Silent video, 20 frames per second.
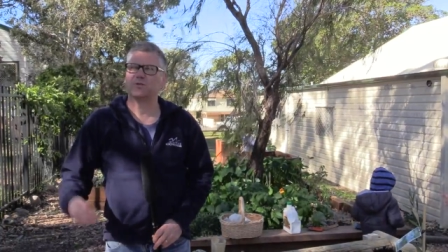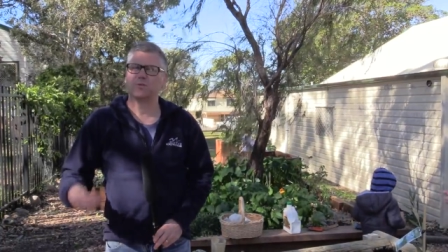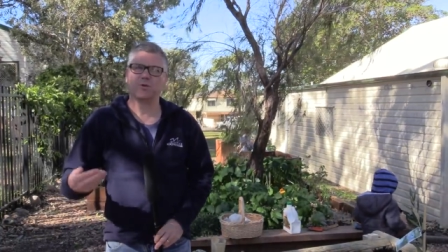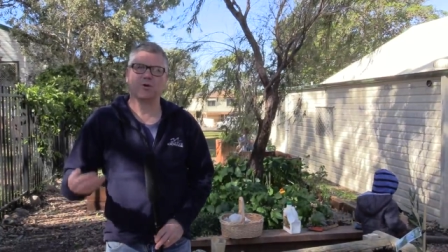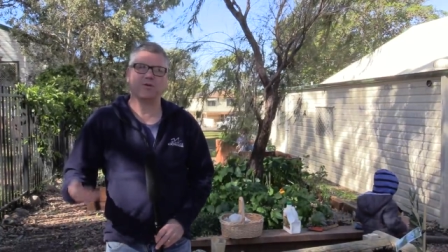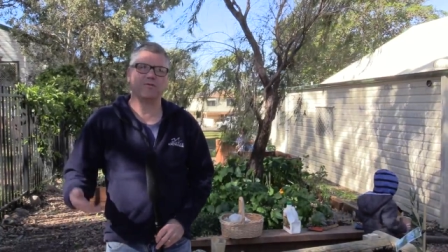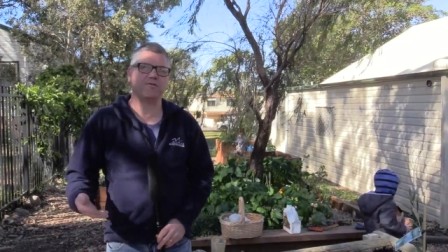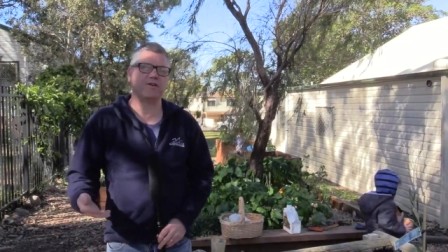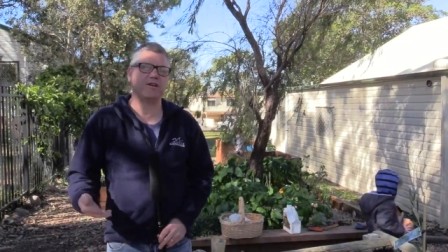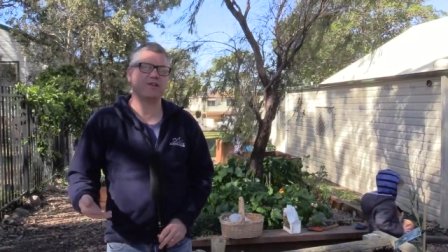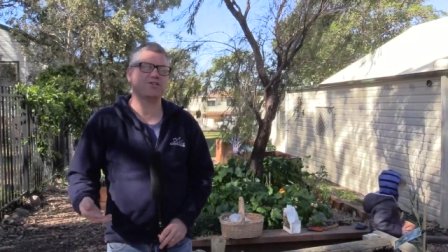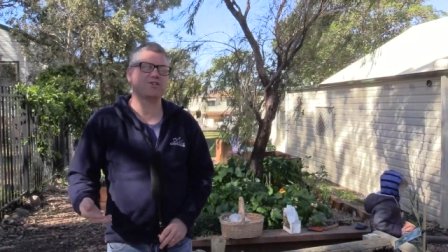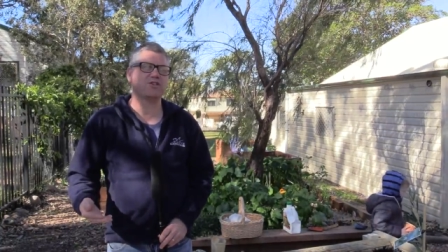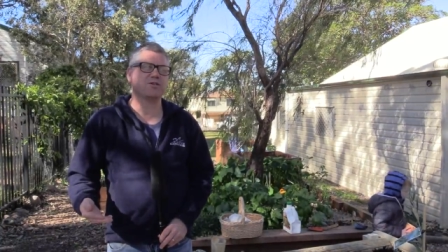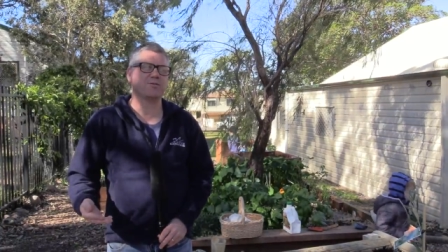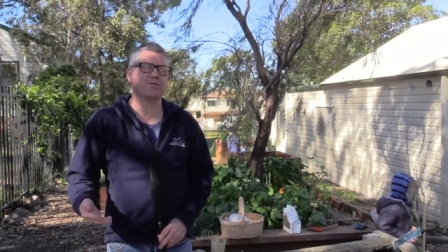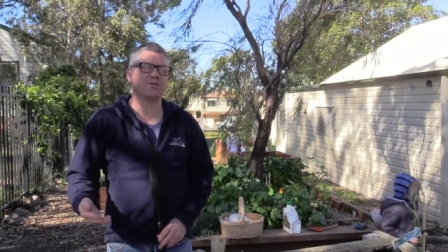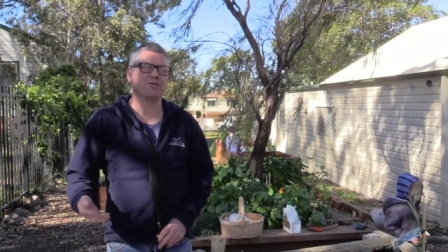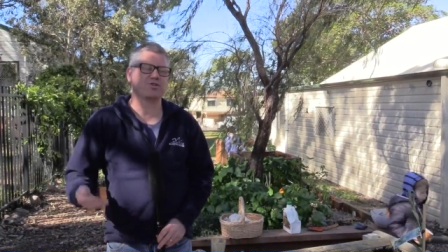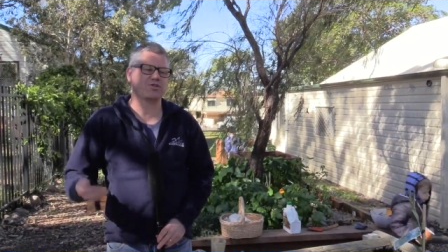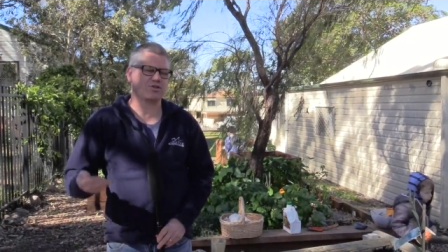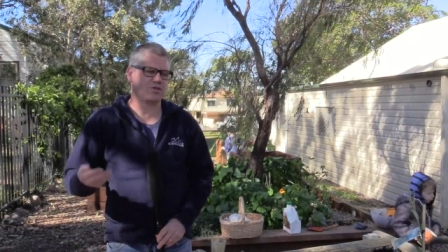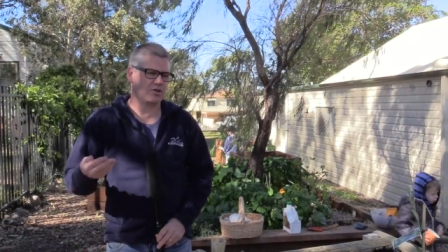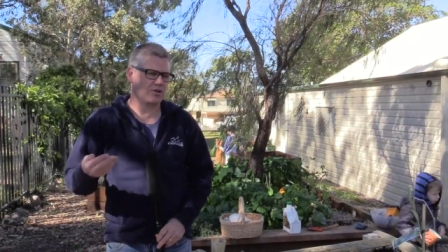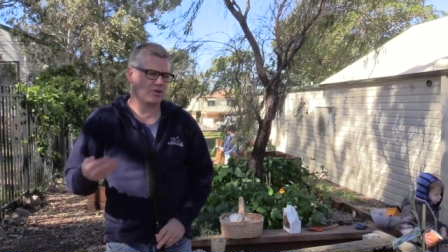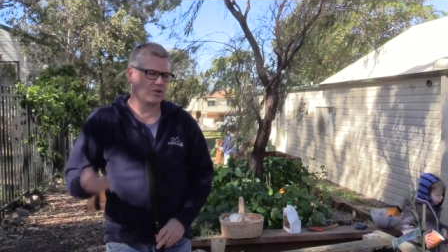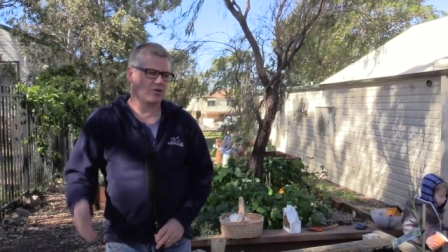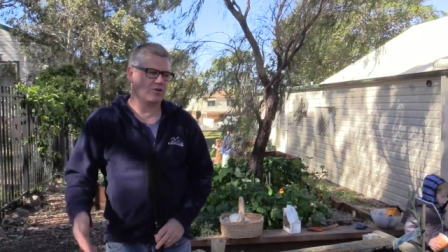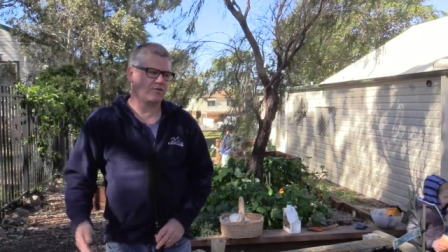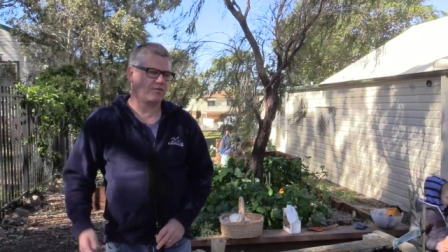We've got vegetables,
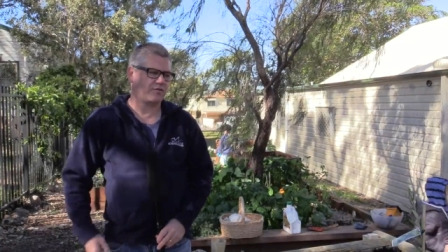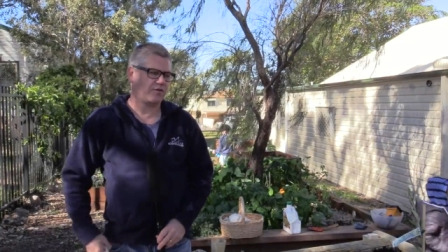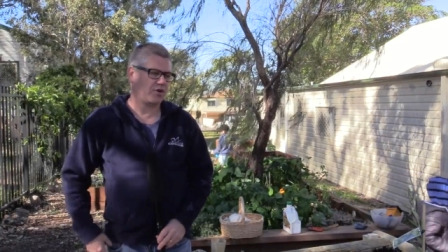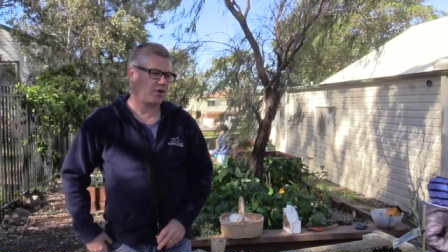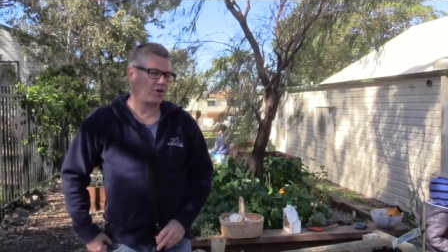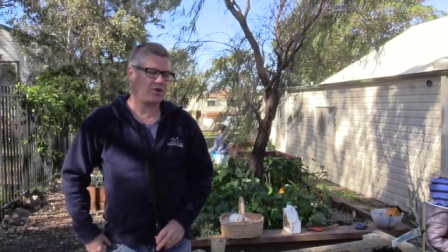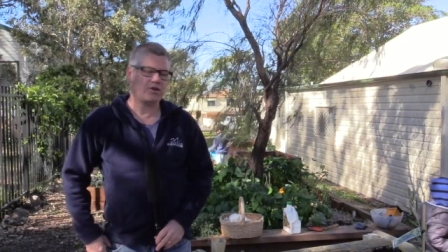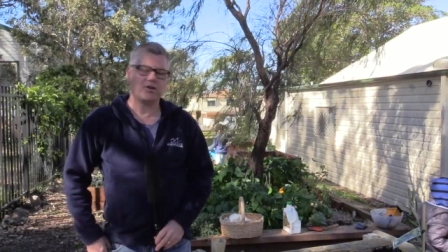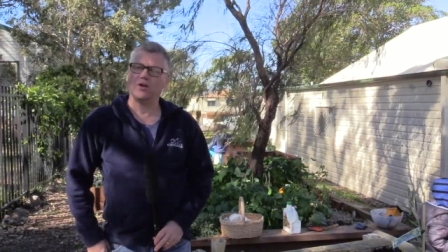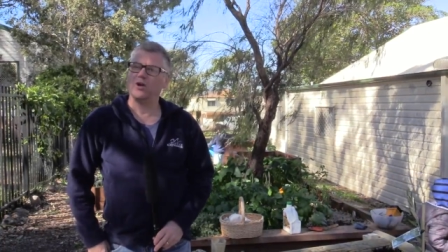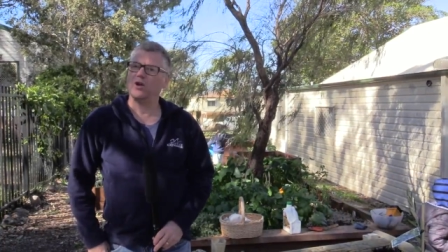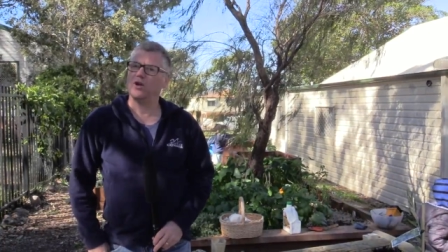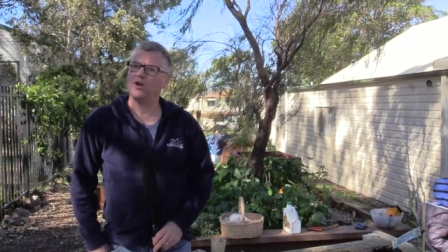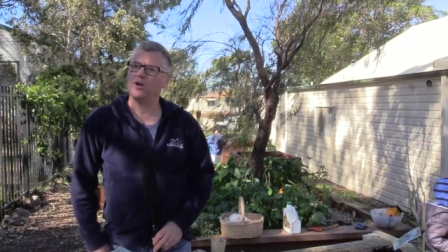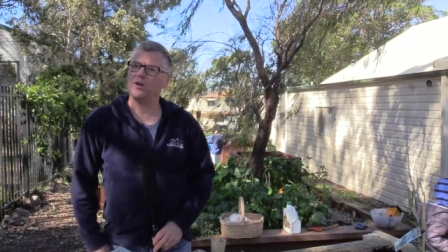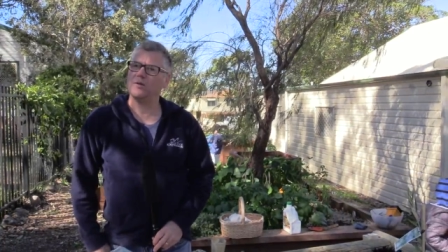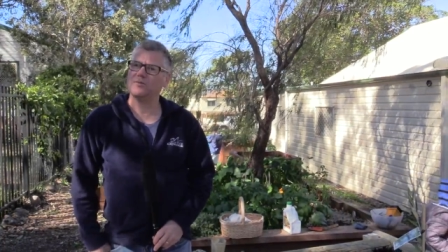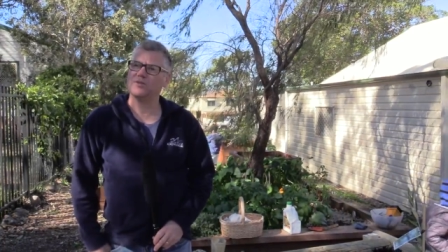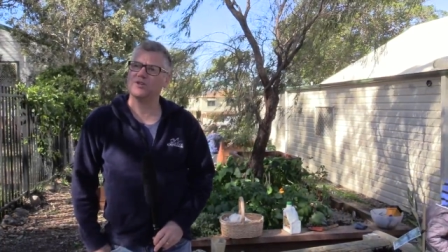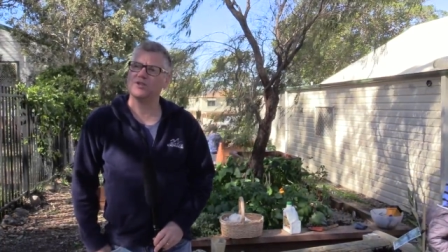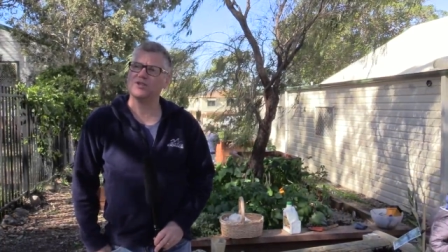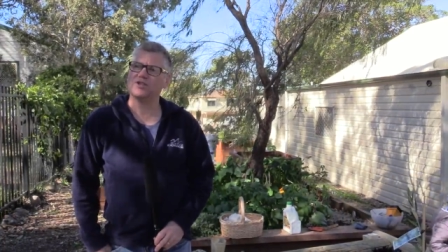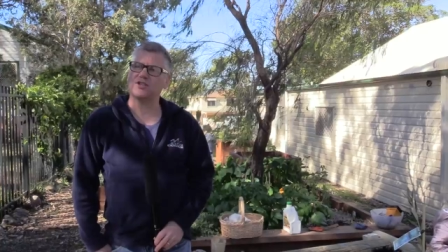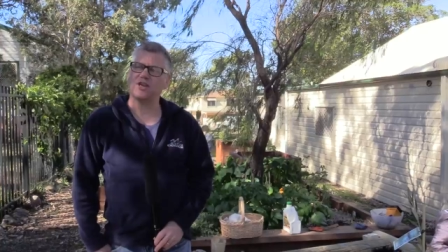fruit, herbs and